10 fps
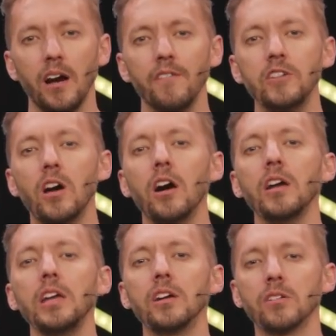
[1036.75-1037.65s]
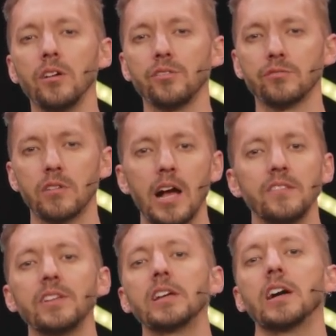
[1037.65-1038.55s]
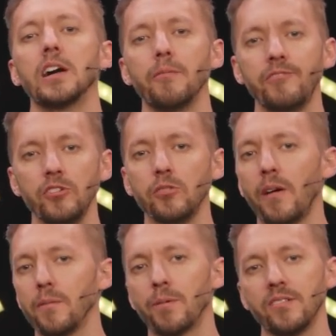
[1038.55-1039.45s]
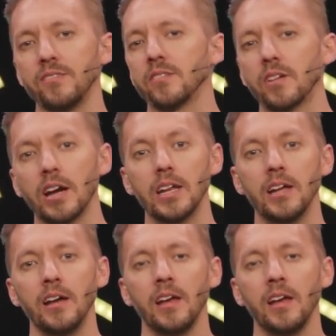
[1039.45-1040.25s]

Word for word: of young heroes rising up, fueled by the presence of God.